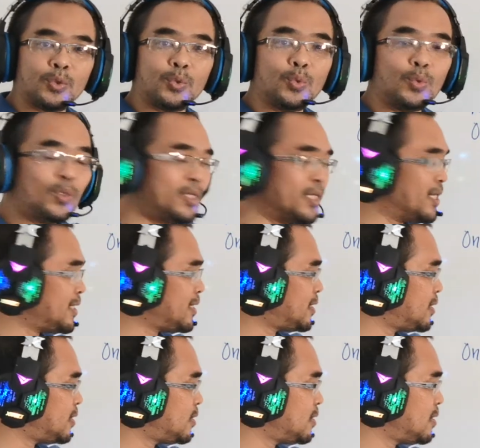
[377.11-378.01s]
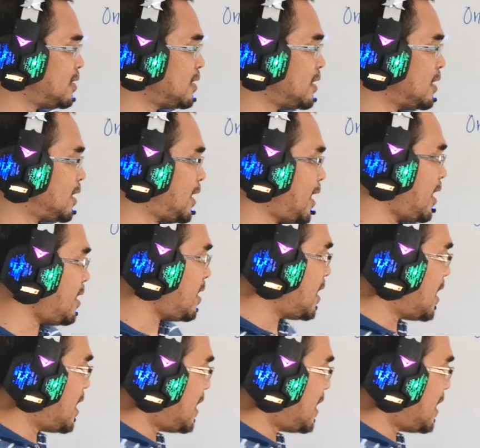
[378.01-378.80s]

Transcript: To the, okay,